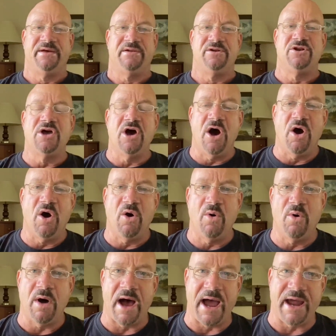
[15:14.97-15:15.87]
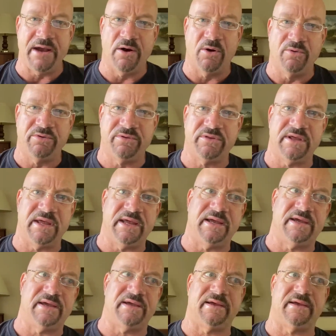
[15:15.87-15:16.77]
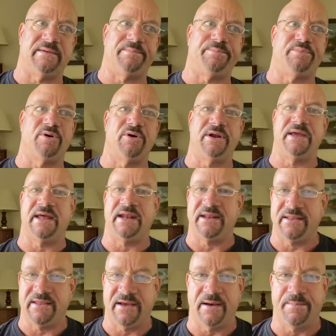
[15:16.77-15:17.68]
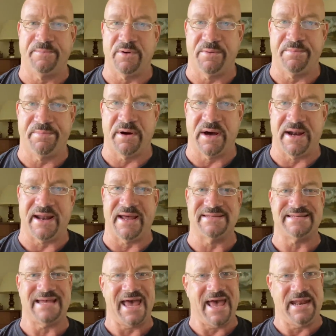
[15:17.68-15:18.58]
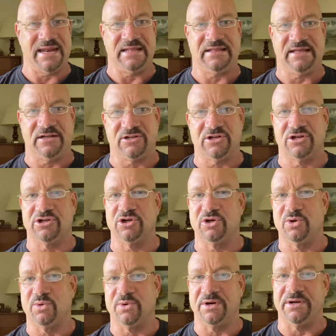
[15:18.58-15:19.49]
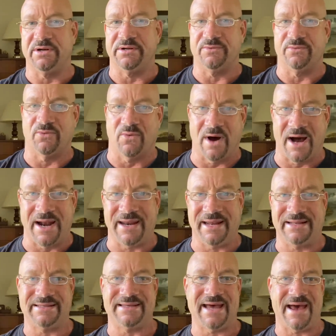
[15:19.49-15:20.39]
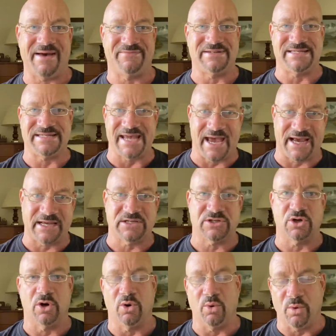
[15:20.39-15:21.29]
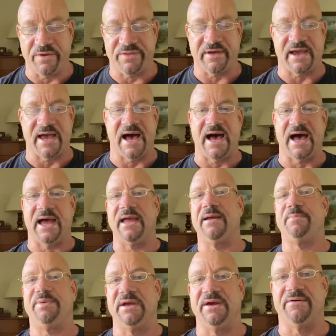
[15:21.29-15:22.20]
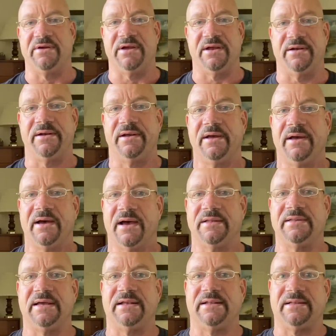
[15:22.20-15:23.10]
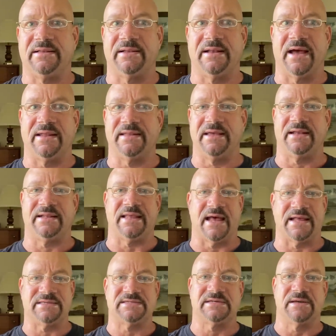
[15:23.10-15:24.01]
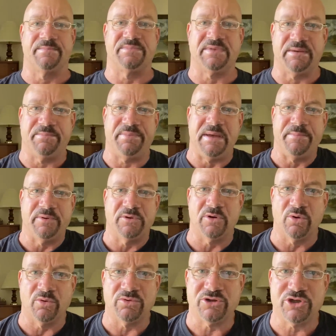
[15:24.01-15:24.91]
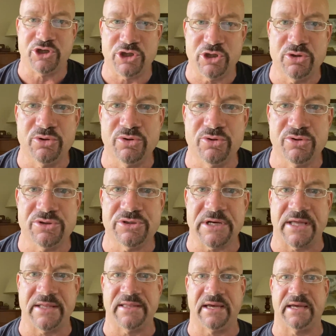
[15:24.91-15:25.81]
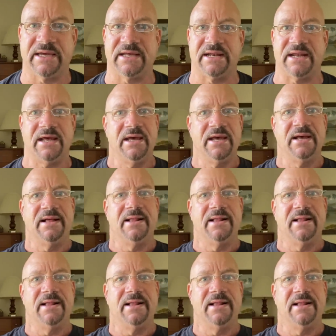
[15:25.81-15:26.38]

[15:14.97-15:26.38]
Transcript: No, I don't think putting anything up your butt has anything to do with wanting to have sex with a guy, period. I think that's something people don't choose. I think it,